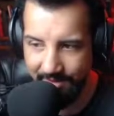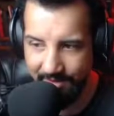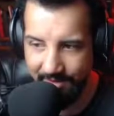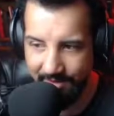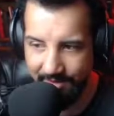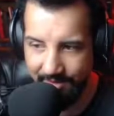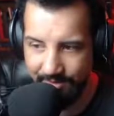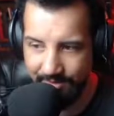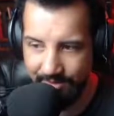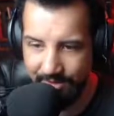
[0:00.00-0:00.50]

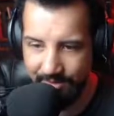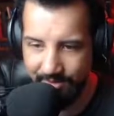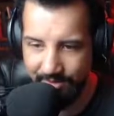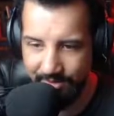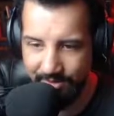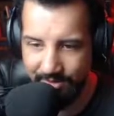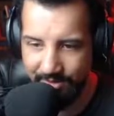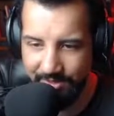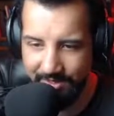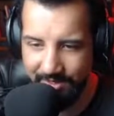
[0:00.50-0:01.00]
We'll show it
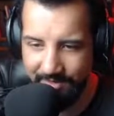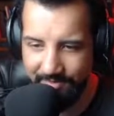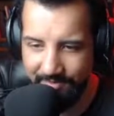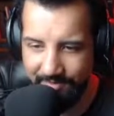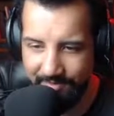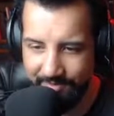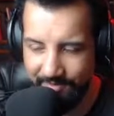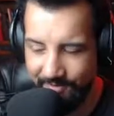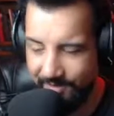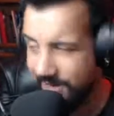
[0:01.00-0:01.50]
to you
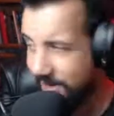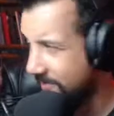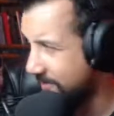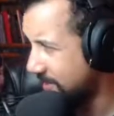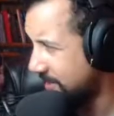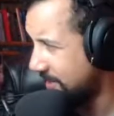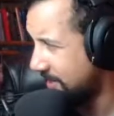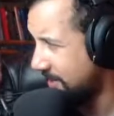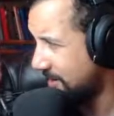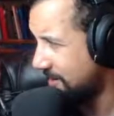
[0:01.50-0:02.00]
right over
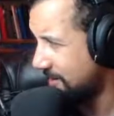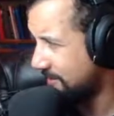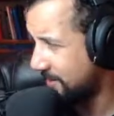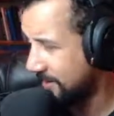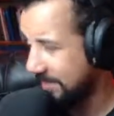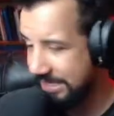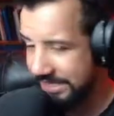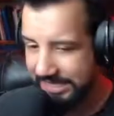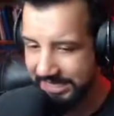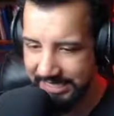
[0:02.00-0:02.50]
here if you
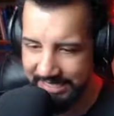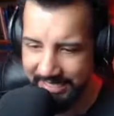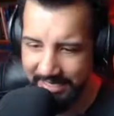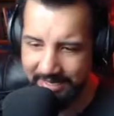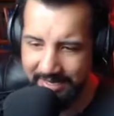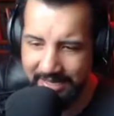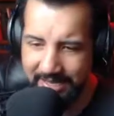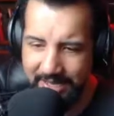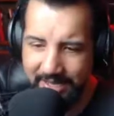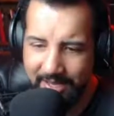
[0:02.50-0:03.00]
can see it.
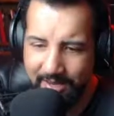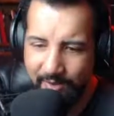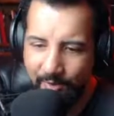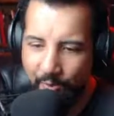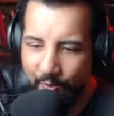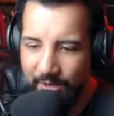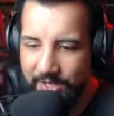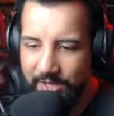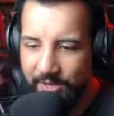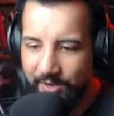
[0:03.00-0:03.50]

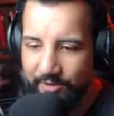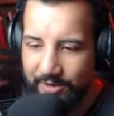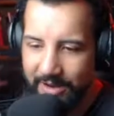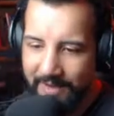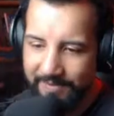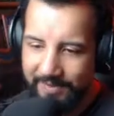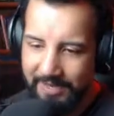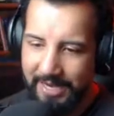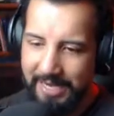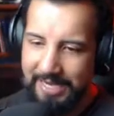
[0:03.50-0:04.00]
When you craft
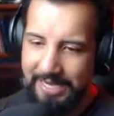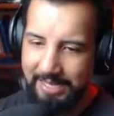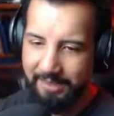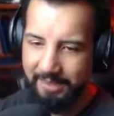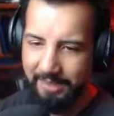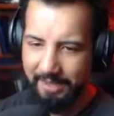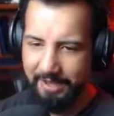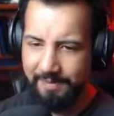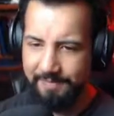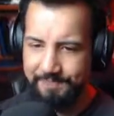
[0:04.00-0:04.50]

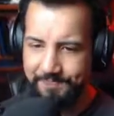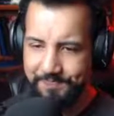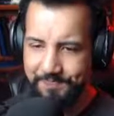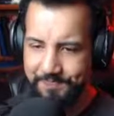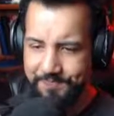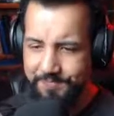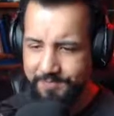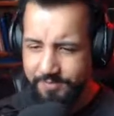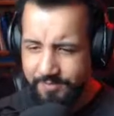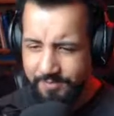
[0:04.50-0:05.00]
anything,
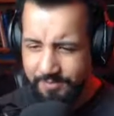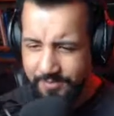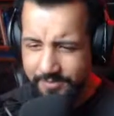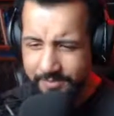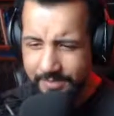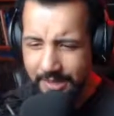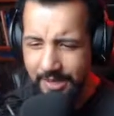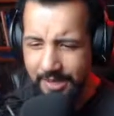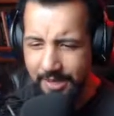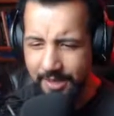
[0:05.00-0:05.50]

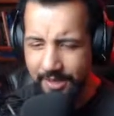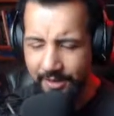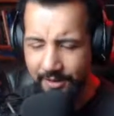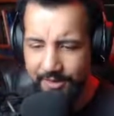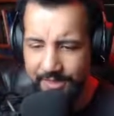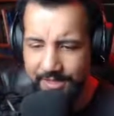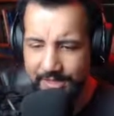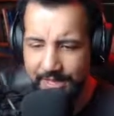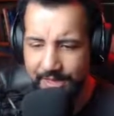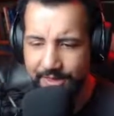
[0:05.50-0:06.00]
there is
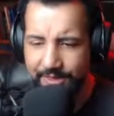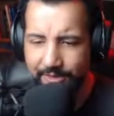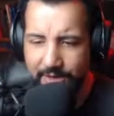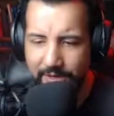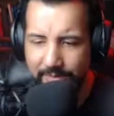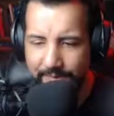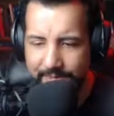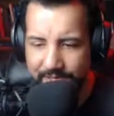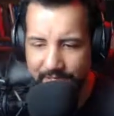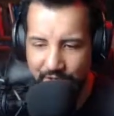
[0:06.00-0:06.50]
a
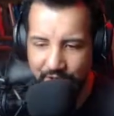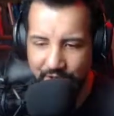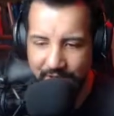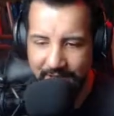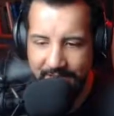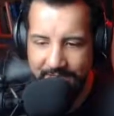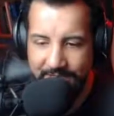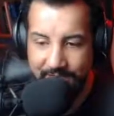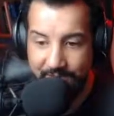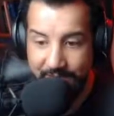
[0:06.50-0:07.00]
30%
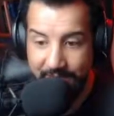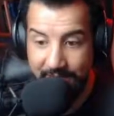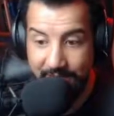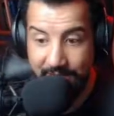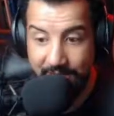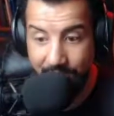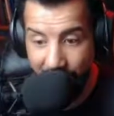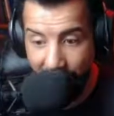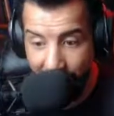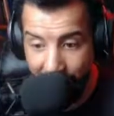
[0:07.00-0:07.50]
chance you'll get
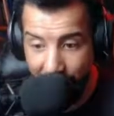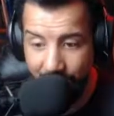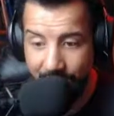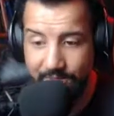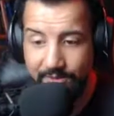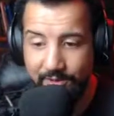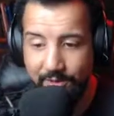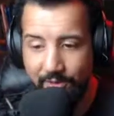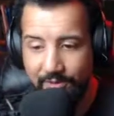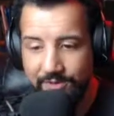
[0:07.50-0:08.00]
double
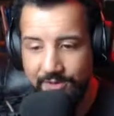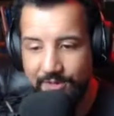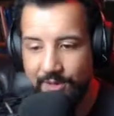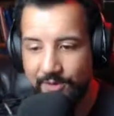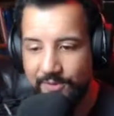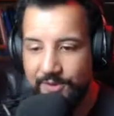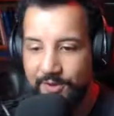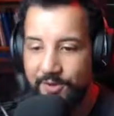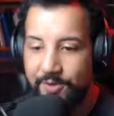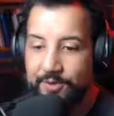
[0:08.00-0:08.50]
results. So if
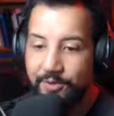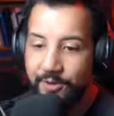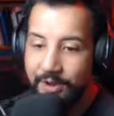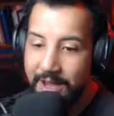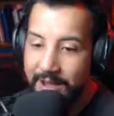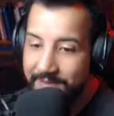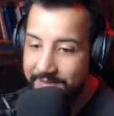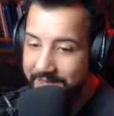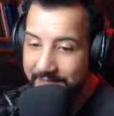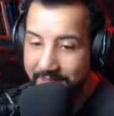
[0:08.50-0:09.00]
you
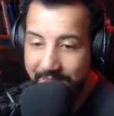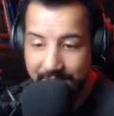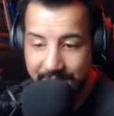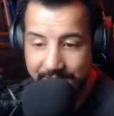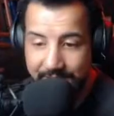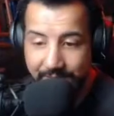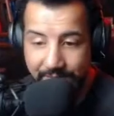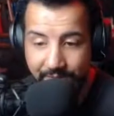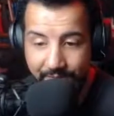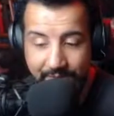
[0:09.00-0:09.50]
craft at least
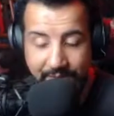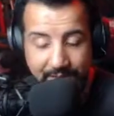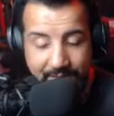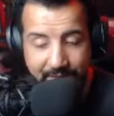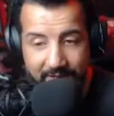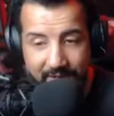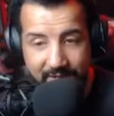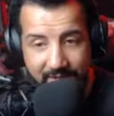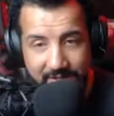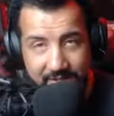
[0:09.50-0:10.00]
3
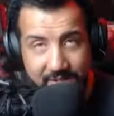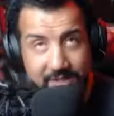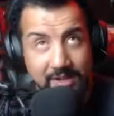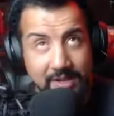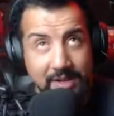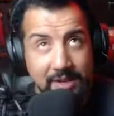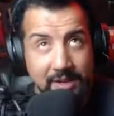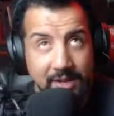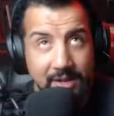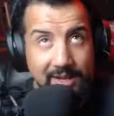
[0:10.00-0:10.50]
things,
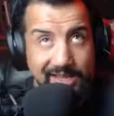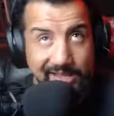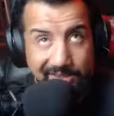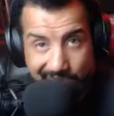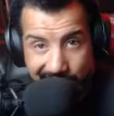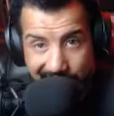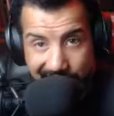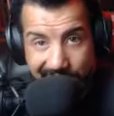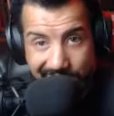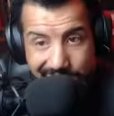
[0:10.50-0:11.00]
you'll
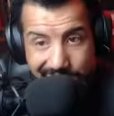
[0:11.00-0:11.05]
get